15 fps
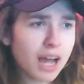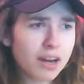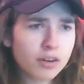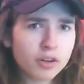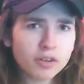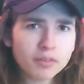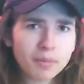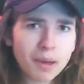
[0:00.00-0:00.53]
I
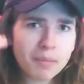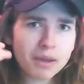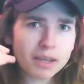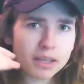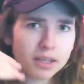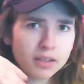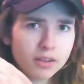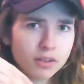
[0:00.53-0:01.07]
don't know if Batman
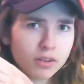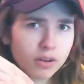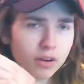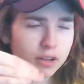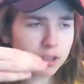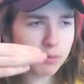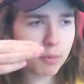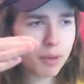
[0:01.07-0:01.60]
killed
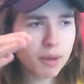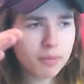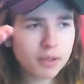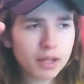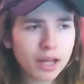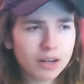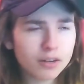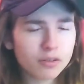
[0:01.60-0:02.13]
Harley, but
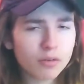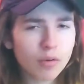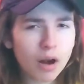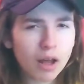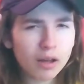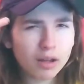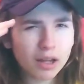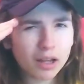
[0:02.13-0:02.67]
Batman,
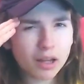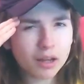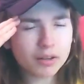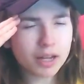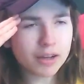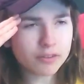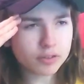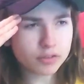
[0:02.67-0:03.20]
I
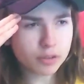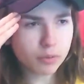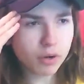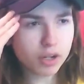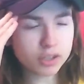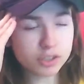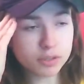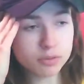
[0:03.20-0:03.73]
would have to
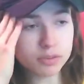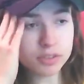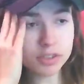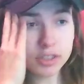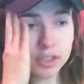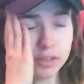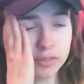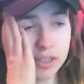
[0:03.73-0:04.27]
rewatch it and
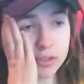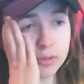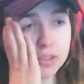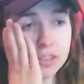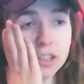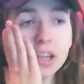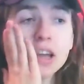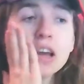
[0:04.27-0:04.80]
see if that's what he
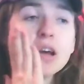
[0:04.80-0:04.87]
said.